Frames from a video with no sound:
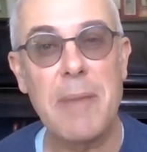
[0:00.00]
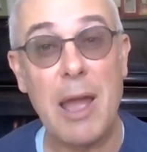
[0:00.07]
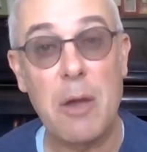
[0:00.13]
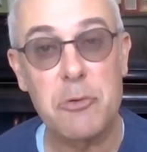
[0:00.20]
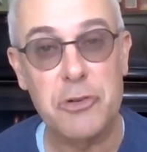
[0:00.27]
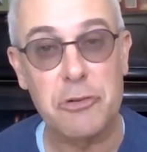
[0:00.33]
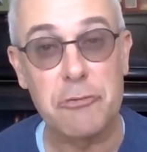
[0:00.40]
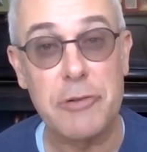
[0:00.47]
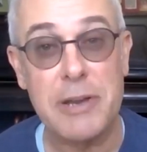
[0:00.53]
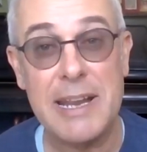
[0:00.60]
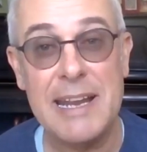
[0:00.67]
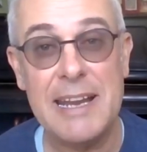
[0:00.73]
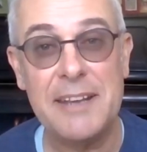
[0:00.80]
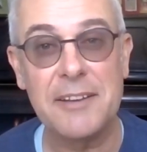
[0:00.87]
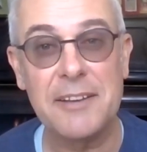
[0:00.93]
how to
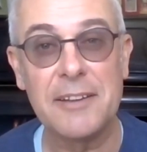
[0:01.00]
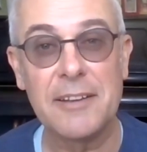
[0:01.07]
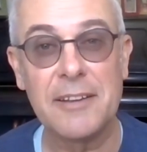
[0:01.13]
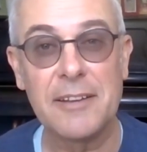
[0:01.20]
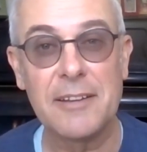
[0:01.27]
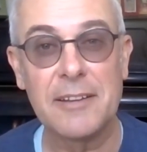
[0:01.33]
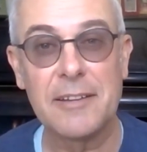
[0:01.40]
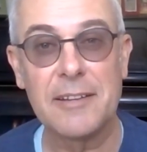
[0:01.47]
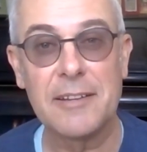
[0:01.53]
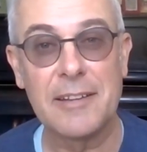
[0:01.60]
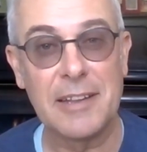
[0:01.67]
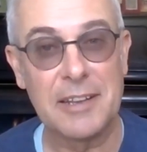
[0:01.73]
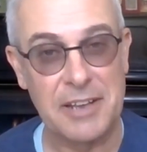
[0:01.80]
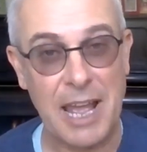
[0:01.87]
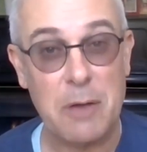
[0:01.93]
read
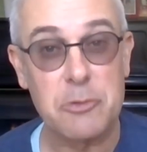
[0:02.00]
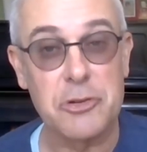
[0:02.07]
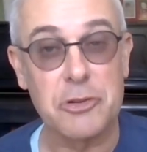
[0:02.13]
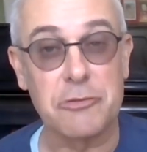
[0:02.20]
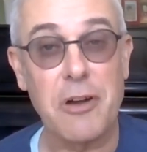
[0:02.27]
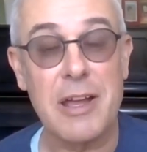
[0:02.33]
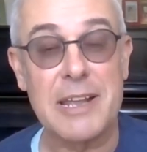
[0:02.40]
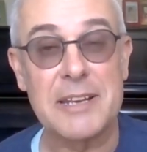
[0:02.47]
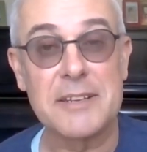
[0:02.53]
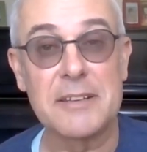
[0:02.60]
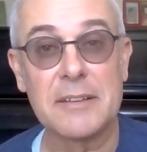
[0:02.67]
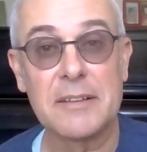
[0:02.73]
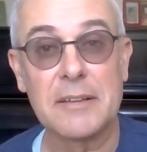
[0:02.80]
and how to write.